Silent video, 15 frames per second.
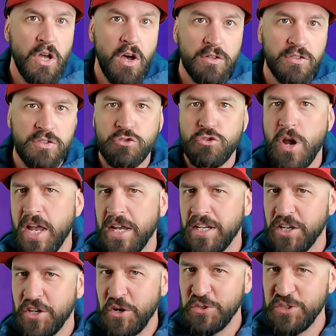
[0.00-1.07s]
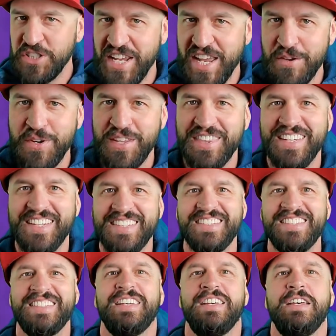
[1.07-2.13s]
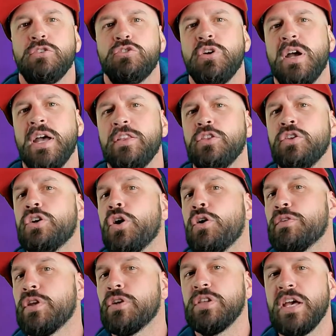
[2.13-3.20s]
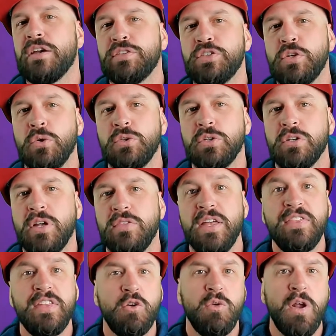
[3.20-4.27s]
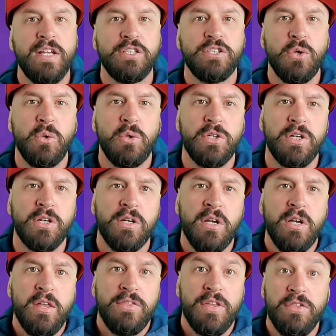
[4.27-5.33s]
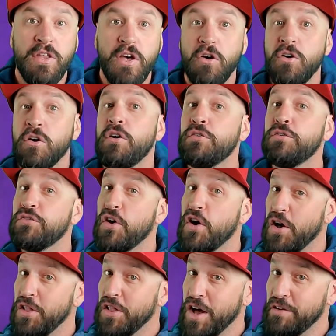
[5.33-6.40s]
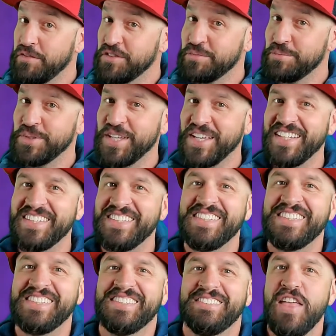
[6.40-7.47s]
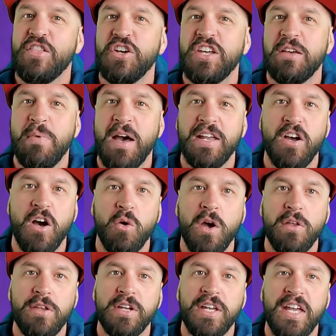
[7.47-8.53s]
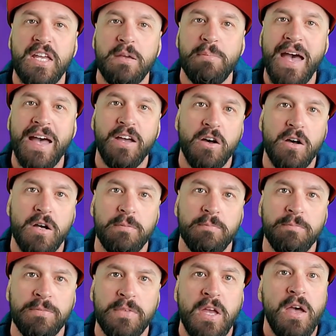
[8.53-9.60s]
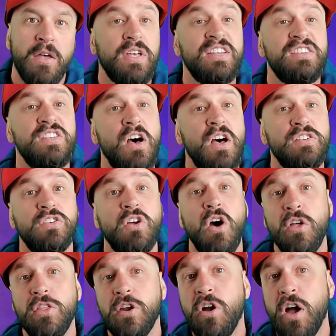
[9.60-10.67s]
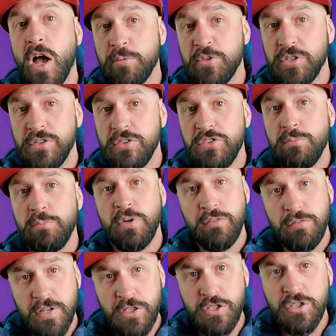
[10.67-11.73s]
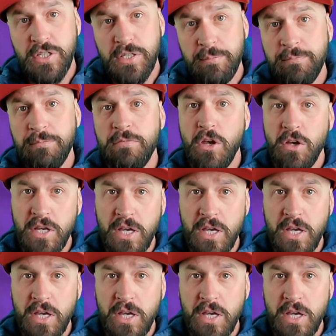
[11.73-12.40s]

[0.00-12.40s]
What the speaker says: dogs try and negotiate with us. They'll try and look over their left shoulder and then their right shoulder. Then they'll fall off of place and look at my dog while they're getting back on. They'll exhaust all their options, but eventually they'll